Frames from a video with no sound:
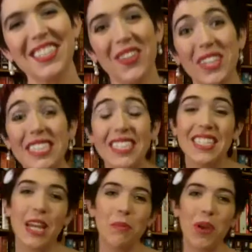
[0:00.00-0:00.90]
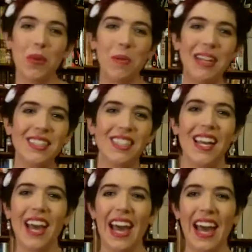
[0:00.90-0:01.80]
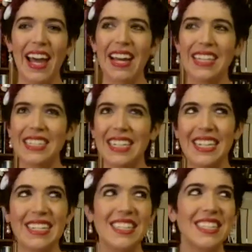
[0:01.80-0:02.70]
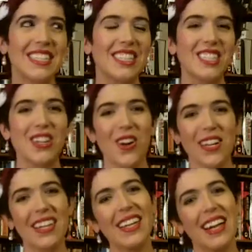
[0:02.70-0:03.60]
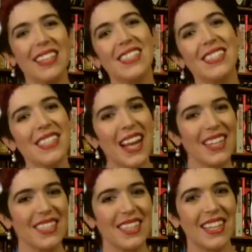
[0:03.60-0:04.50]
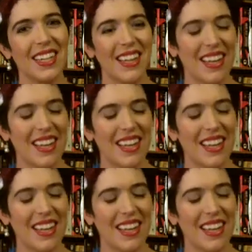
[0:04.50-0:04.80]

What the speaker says: So this is contemporary romance, and it's snarky and sexy